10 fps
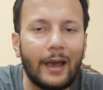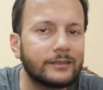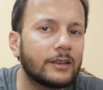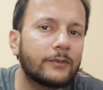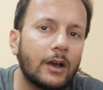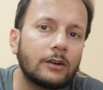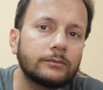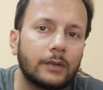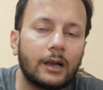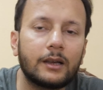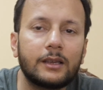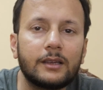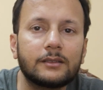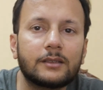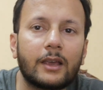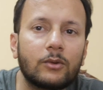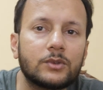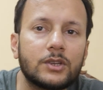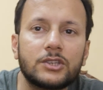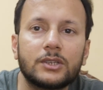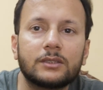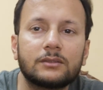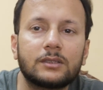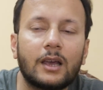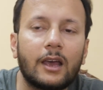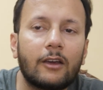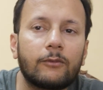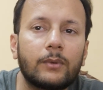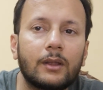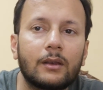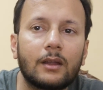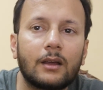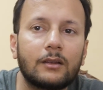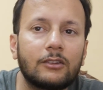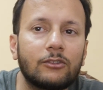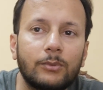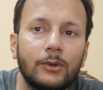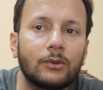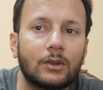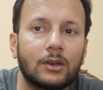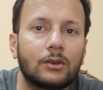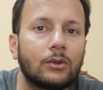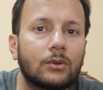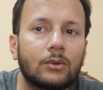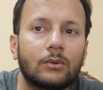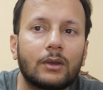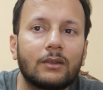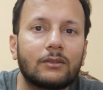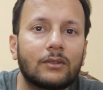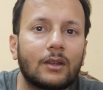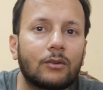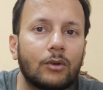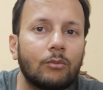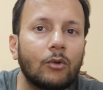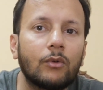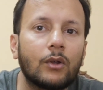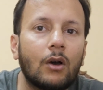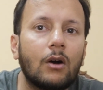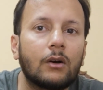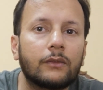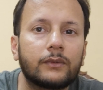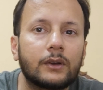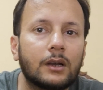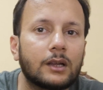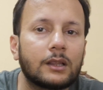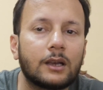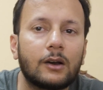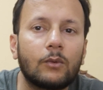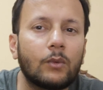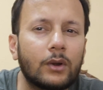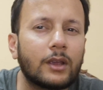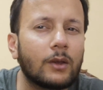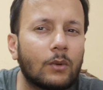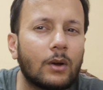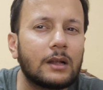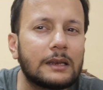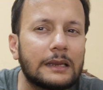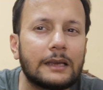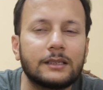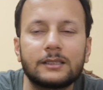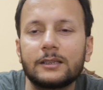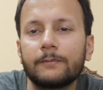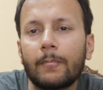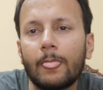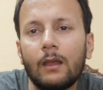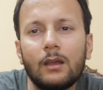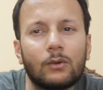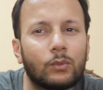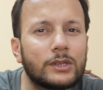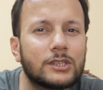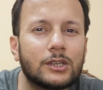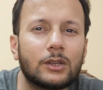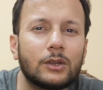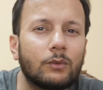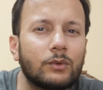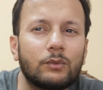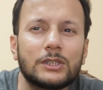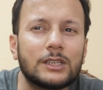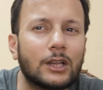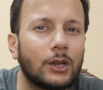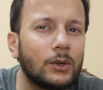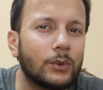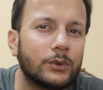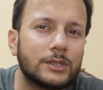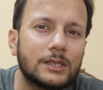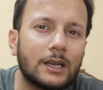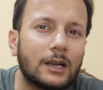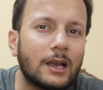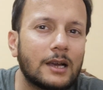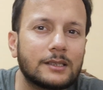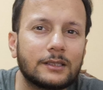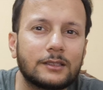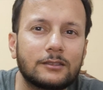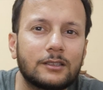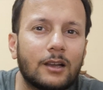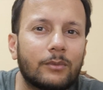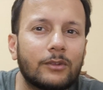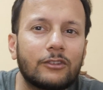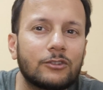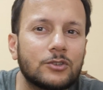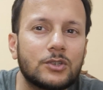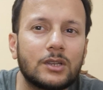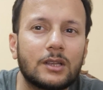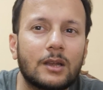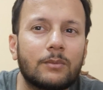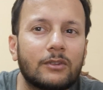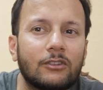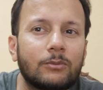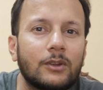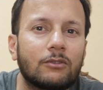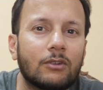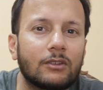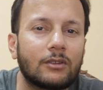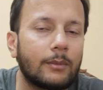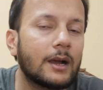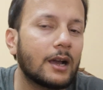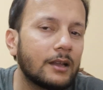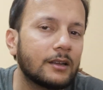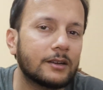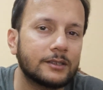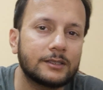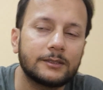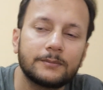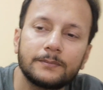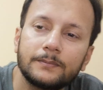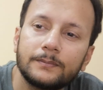As of now, his accusations have been disputed due to his removal of the working royal list, which includes cousins Princess Eugenie and Princess Beatrice, among others.